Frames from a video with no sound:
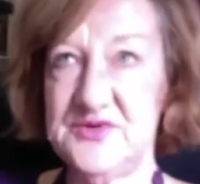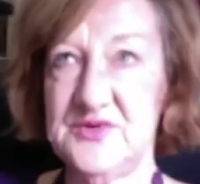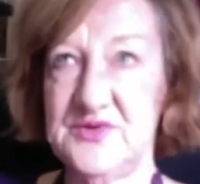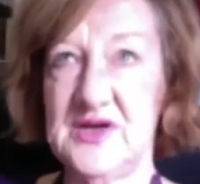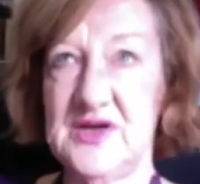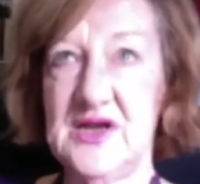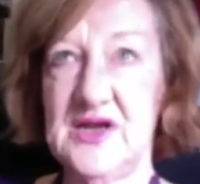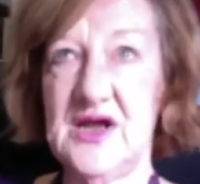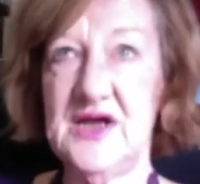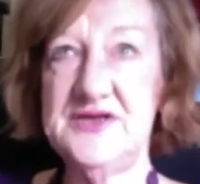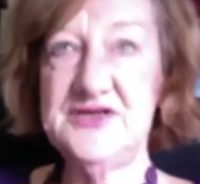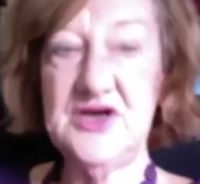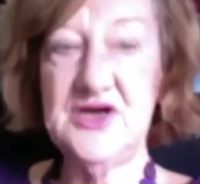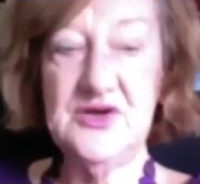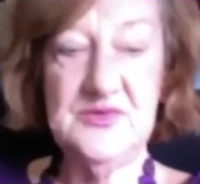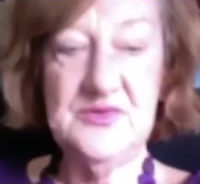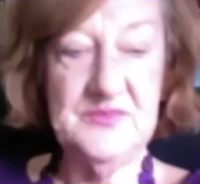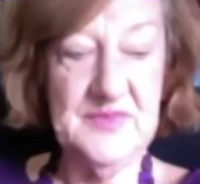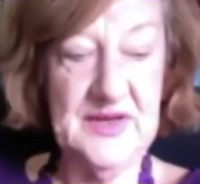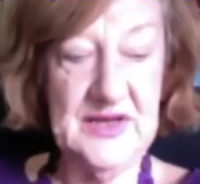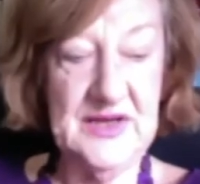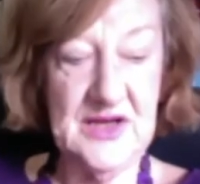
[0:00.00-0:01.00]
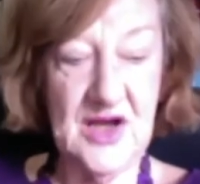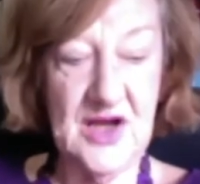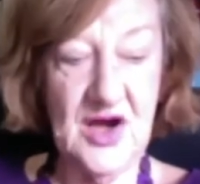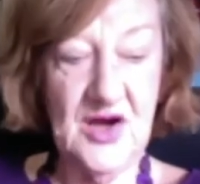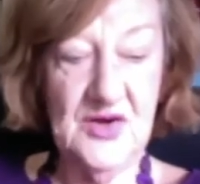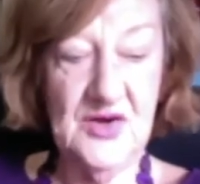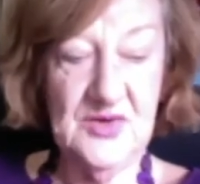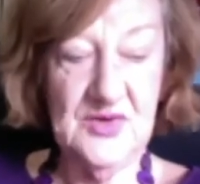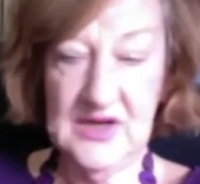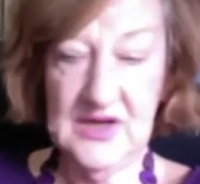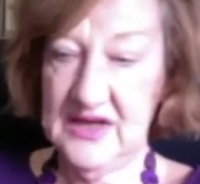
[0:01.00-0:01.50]
And I don't mean
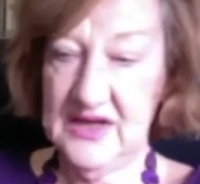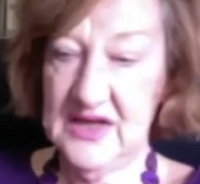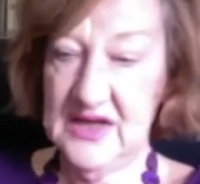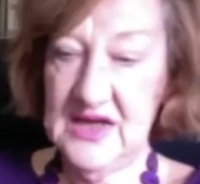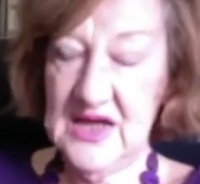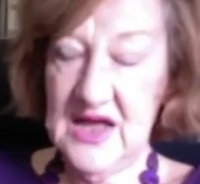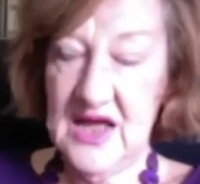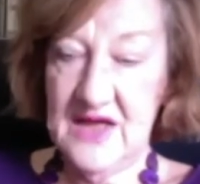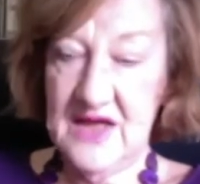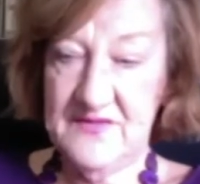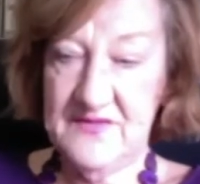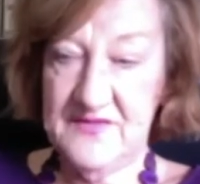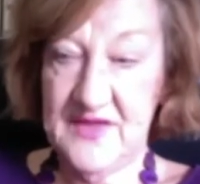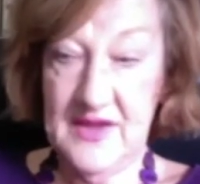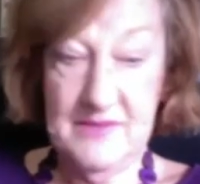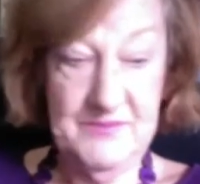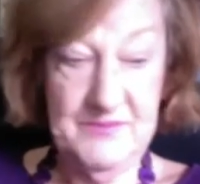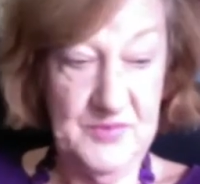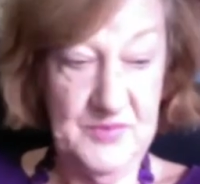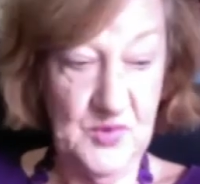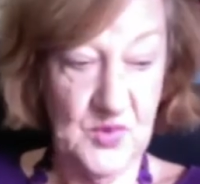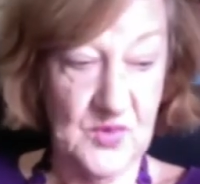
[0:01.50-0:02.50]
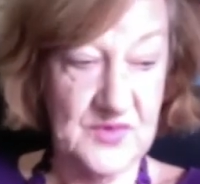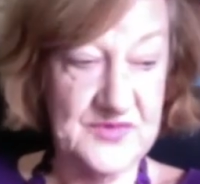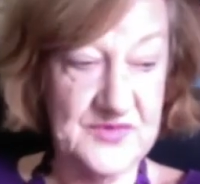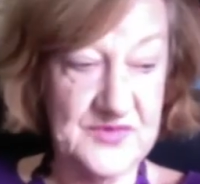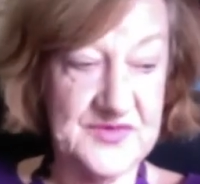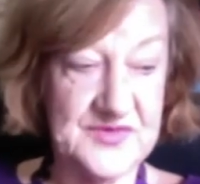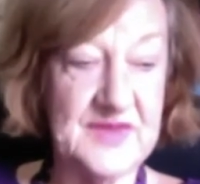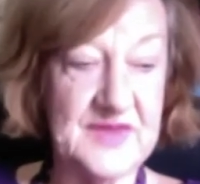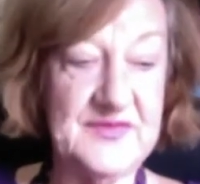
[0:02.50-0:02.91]
only their books.